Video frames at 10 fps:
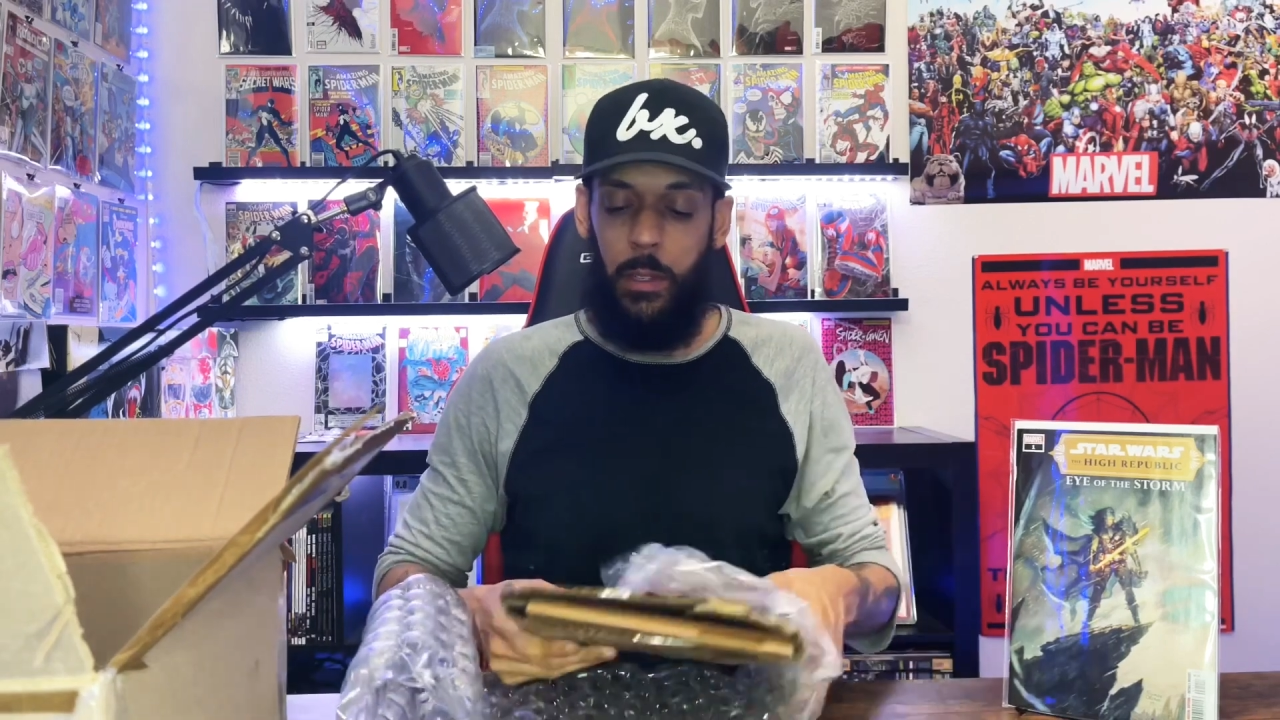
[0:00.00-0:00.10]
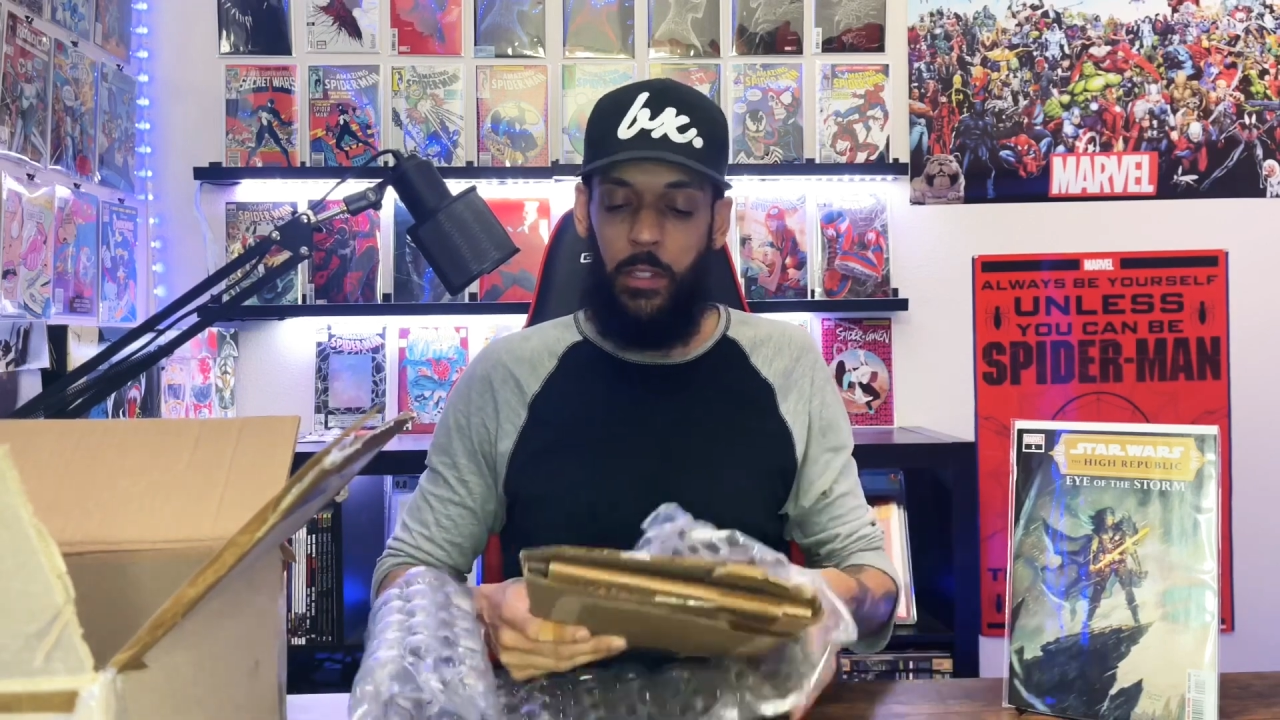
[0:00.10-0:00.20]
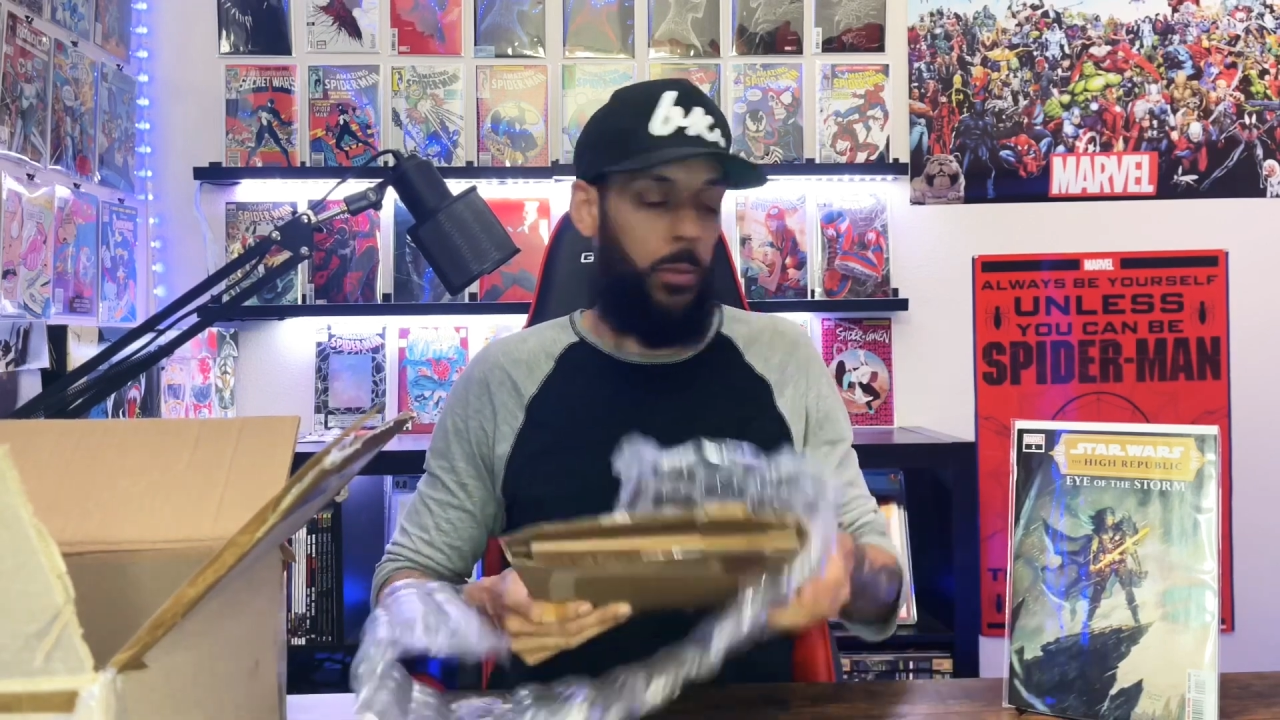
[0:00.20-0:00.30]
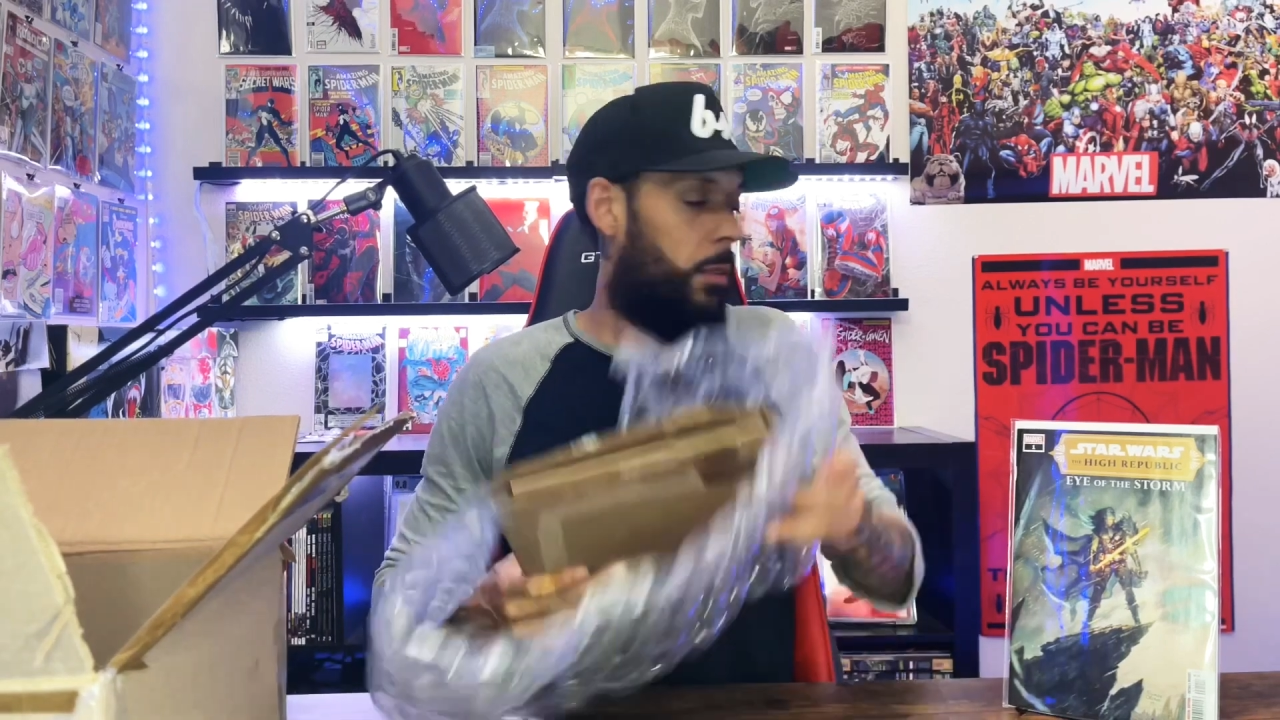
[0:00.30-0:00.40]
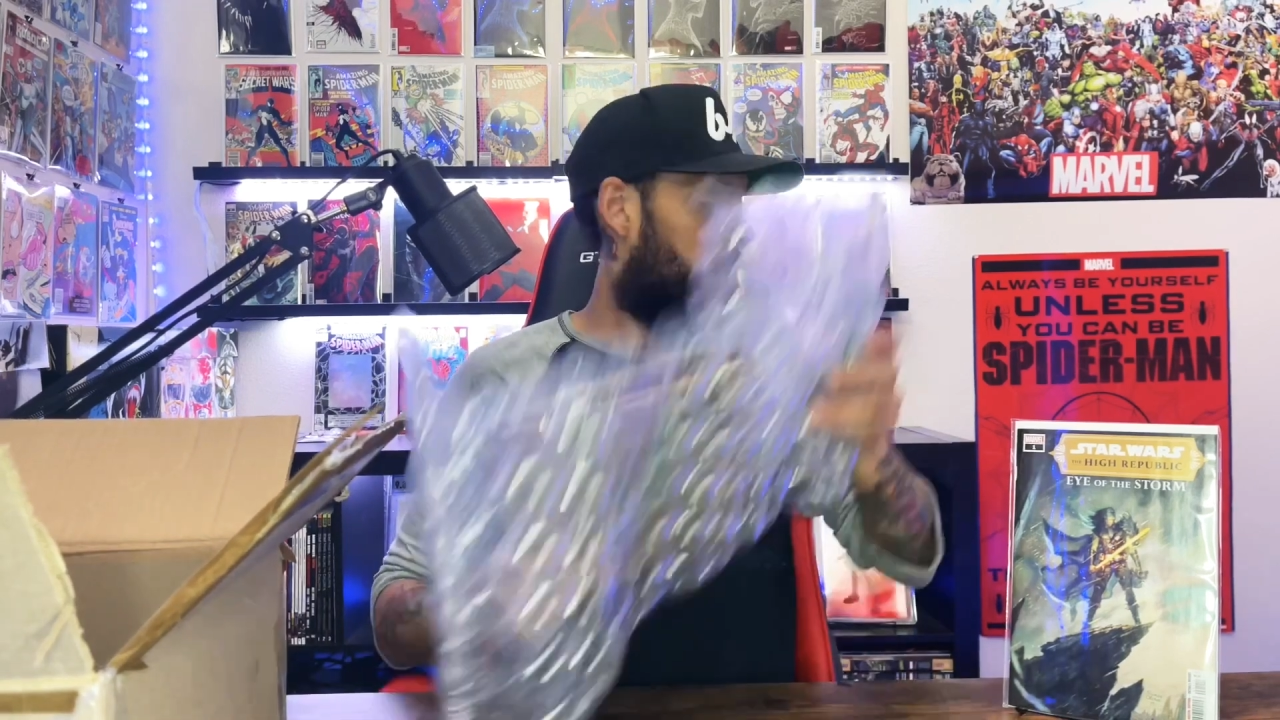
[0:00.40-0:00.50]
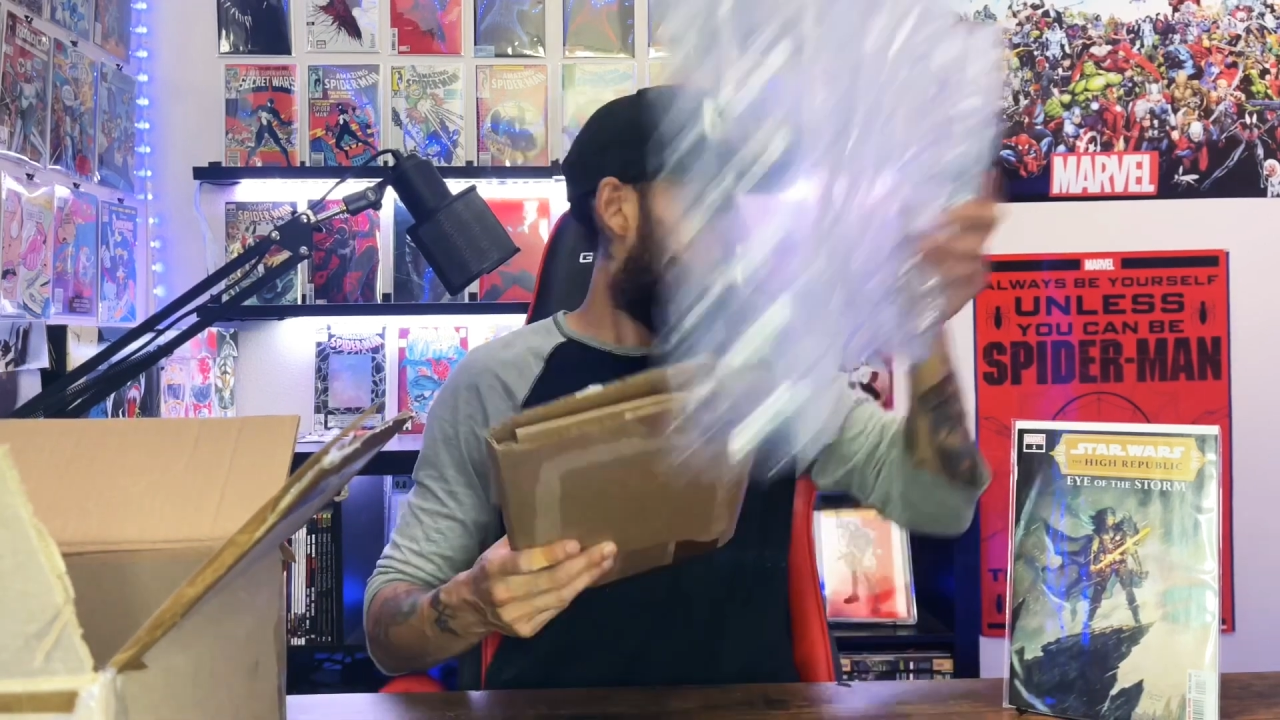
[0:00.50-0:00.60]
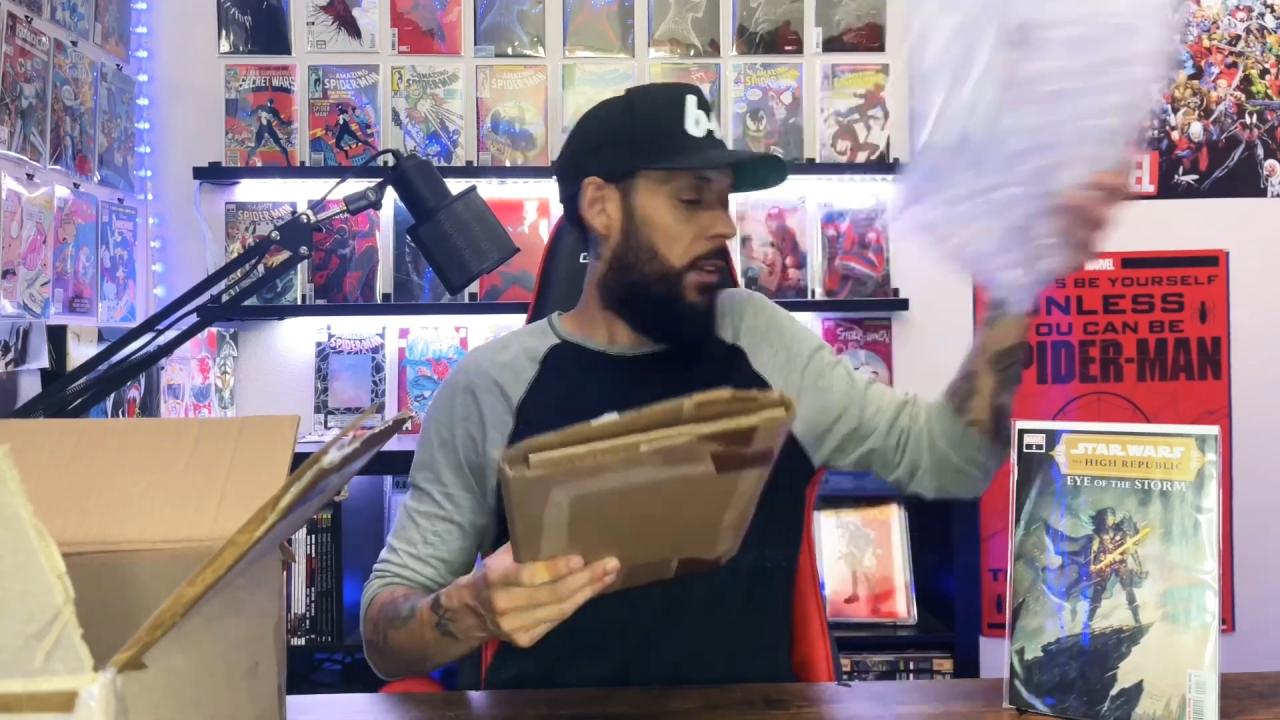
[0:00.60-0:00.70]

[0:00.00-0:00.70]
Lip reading: this one that's